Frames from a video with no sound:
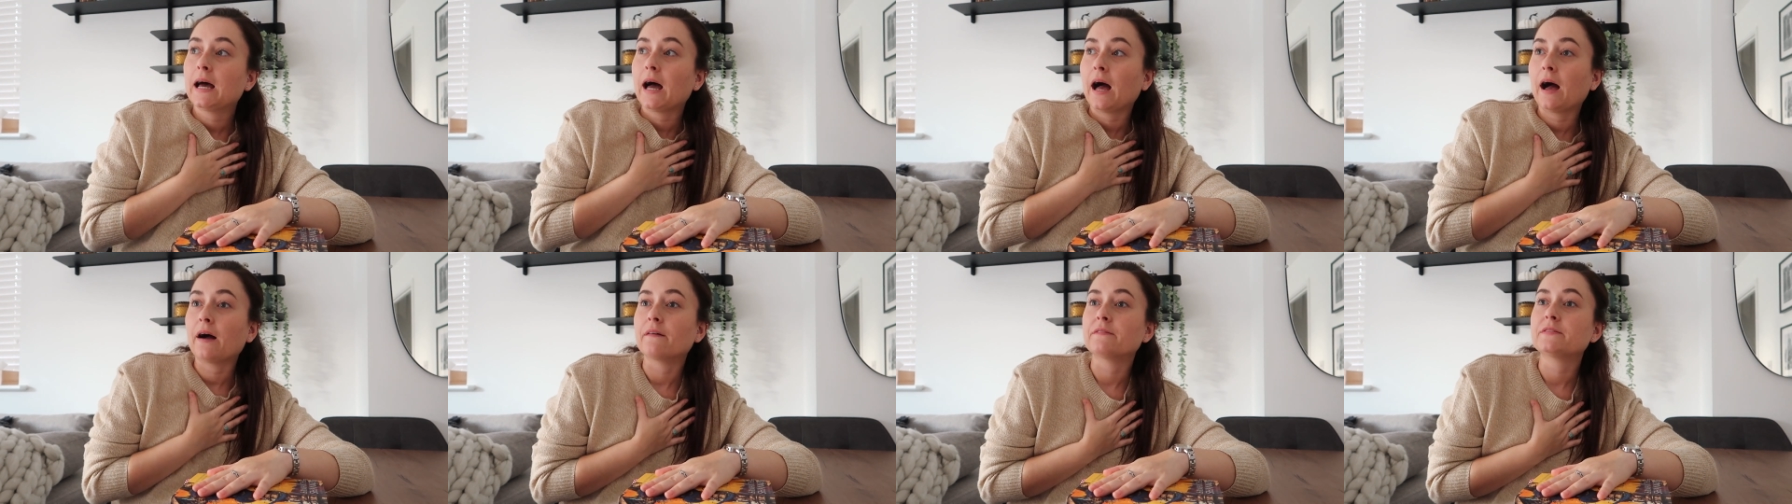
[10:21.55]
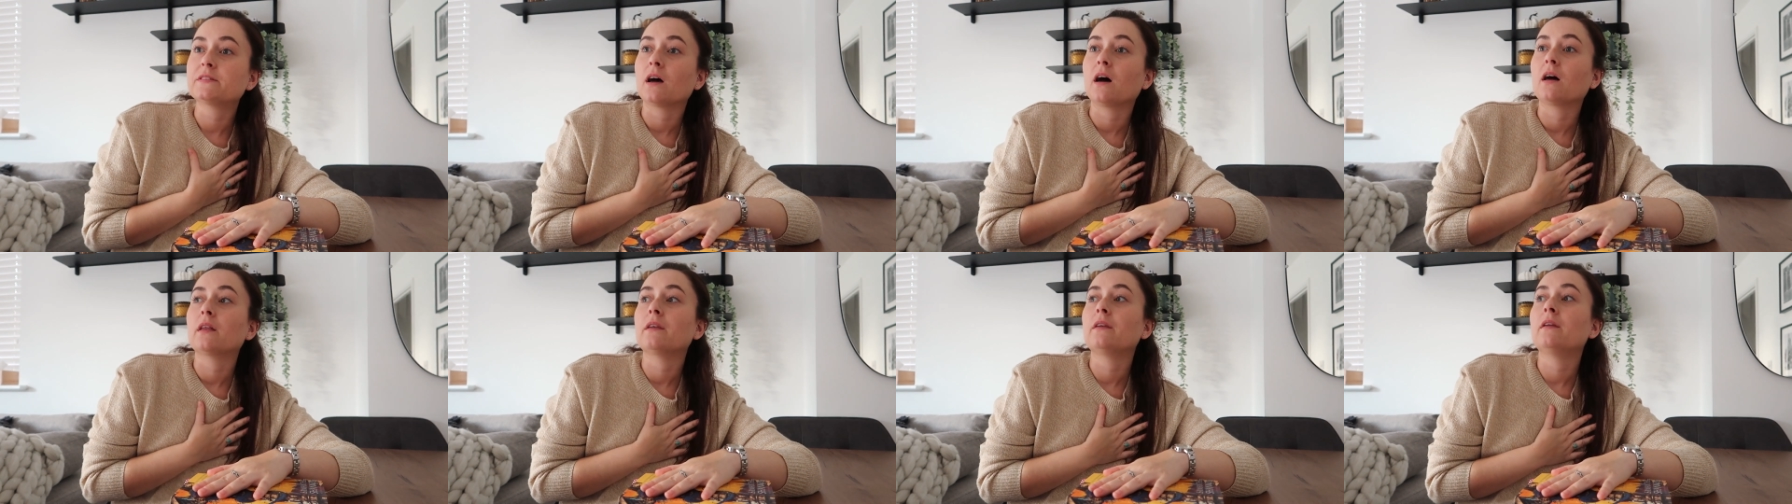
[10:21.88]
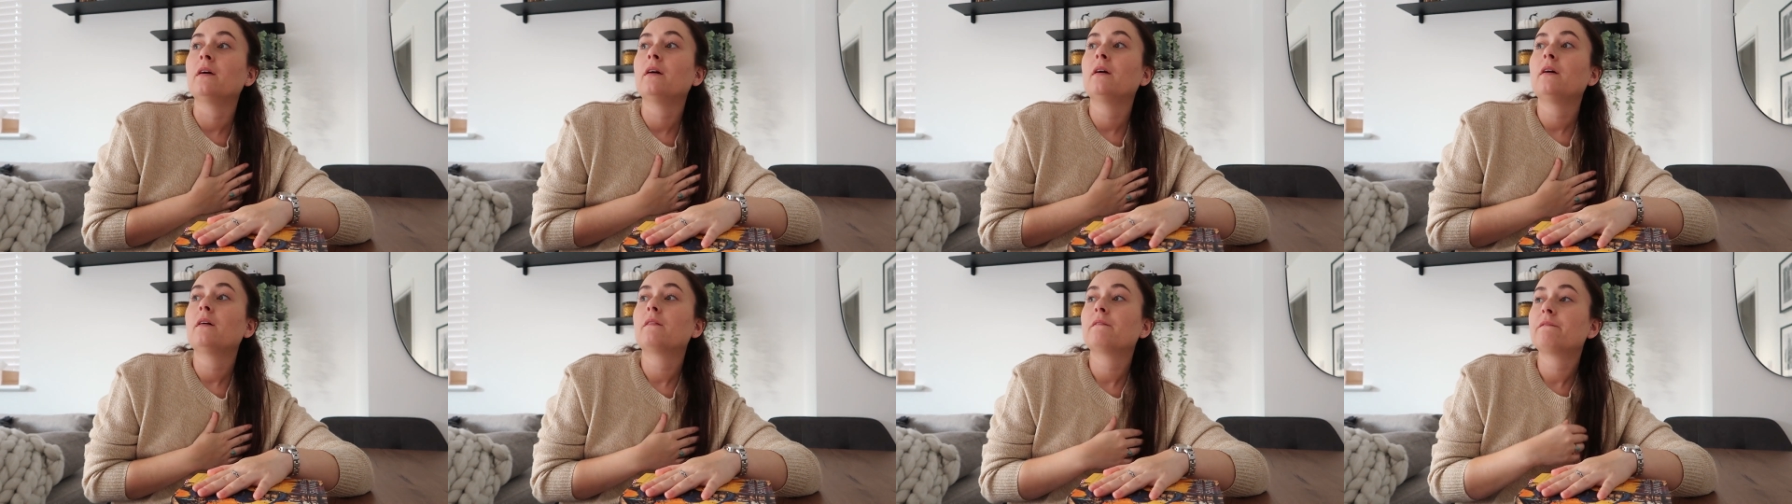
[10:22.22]
have
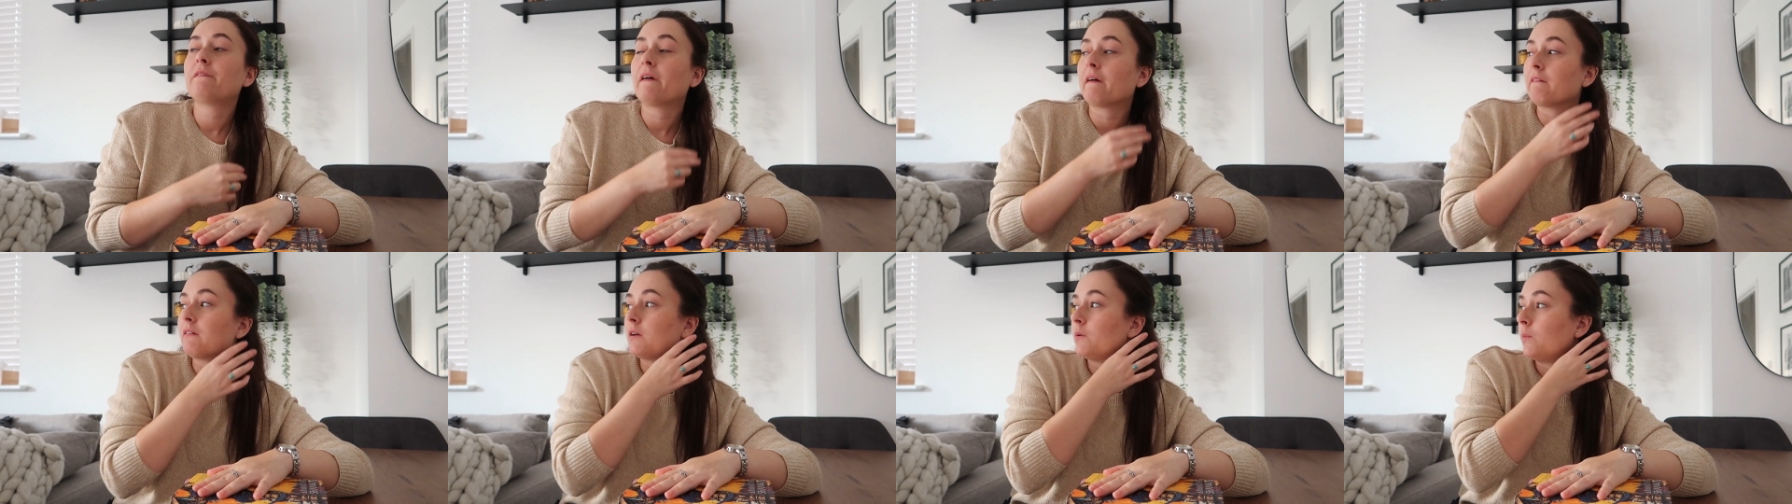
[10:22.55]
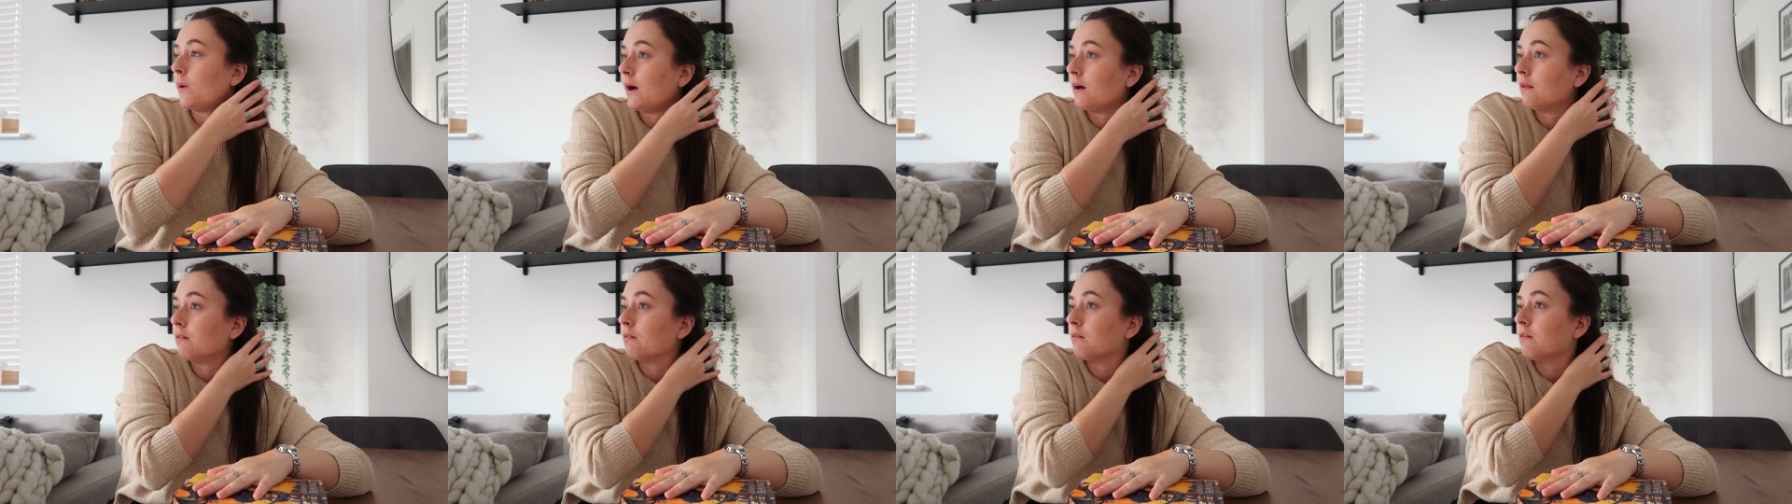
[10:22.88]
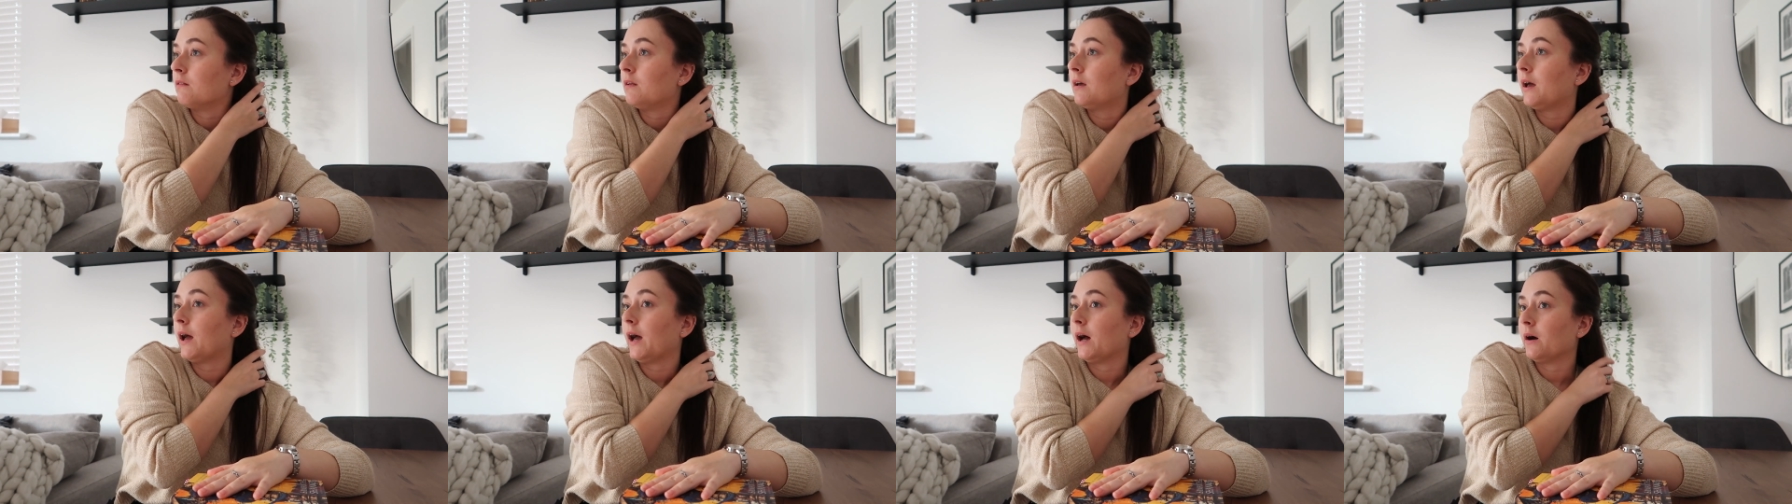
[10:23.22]
done very well
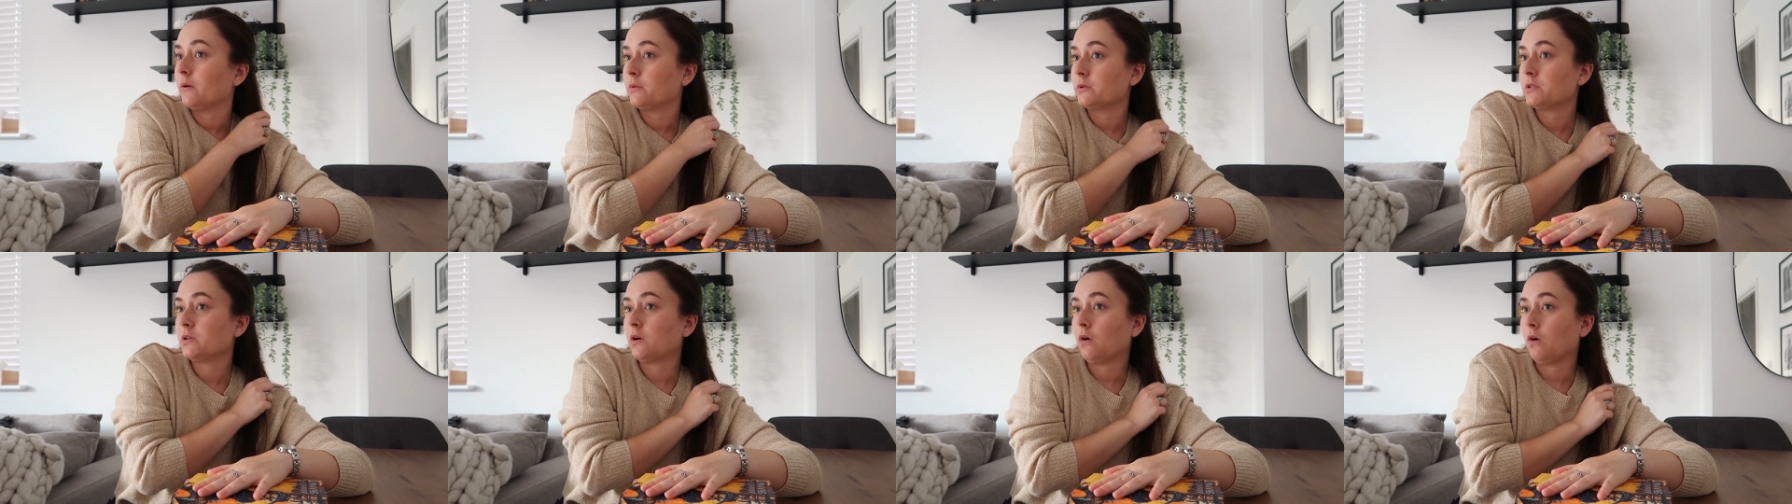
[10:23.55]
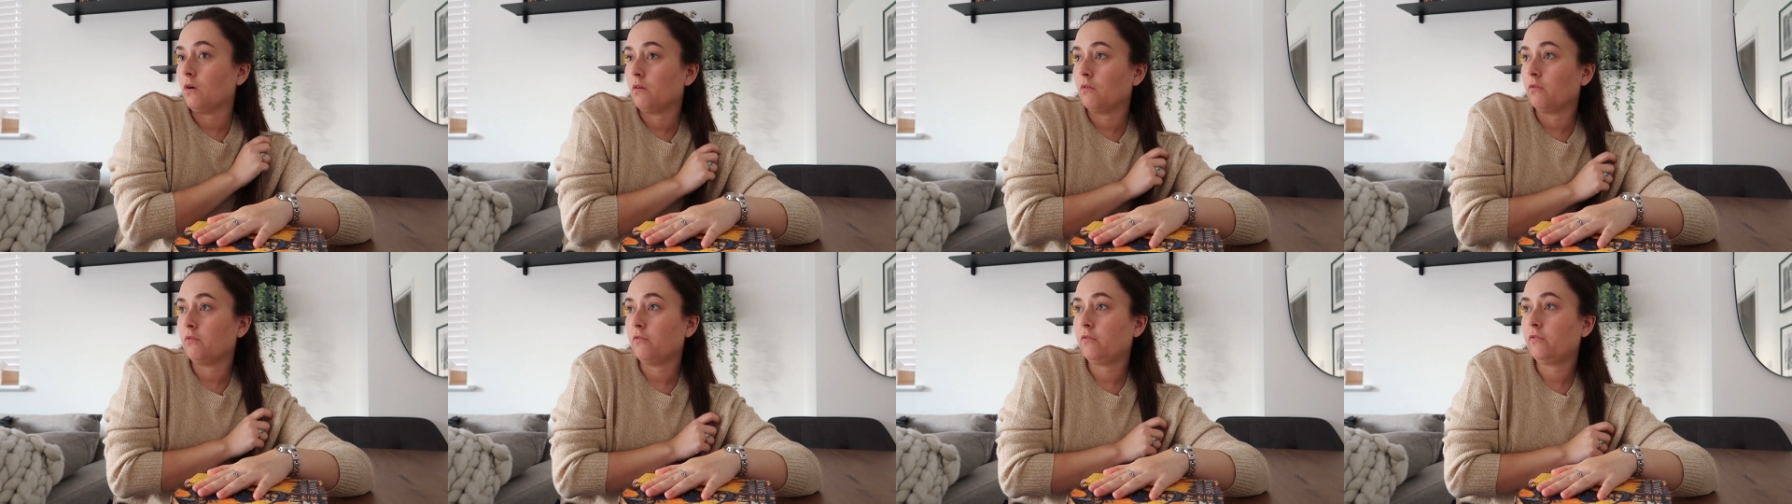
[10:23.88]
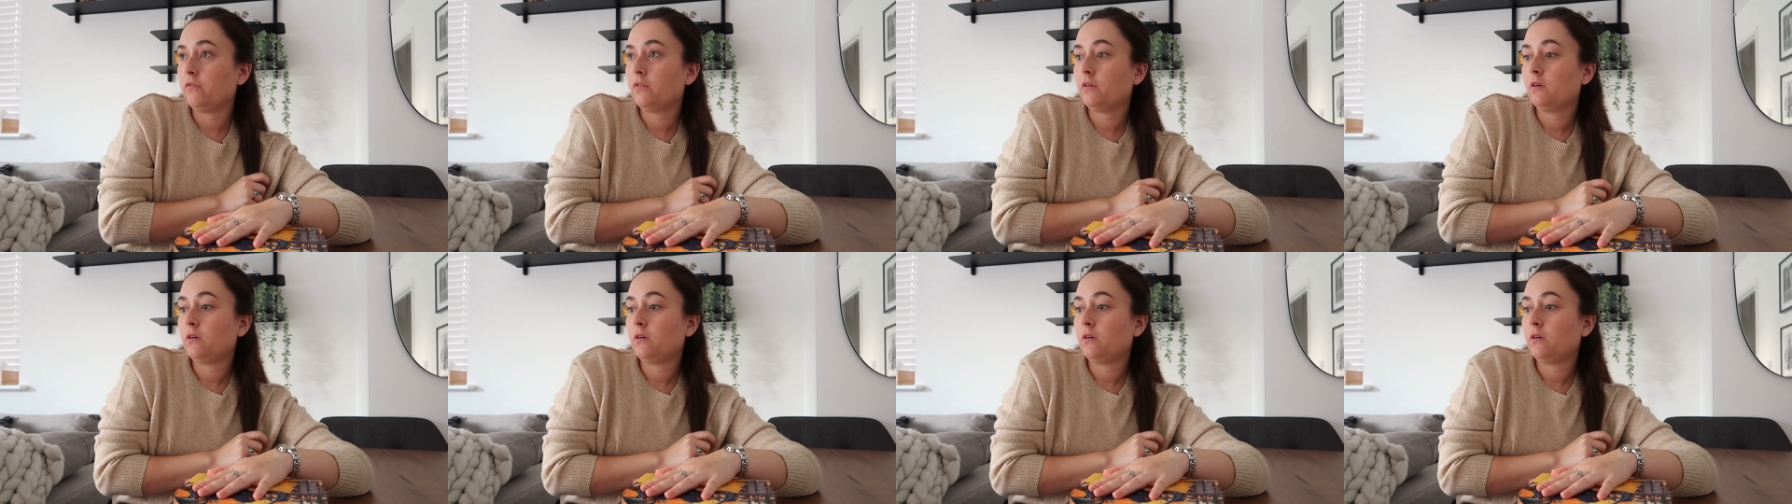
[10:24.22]
out of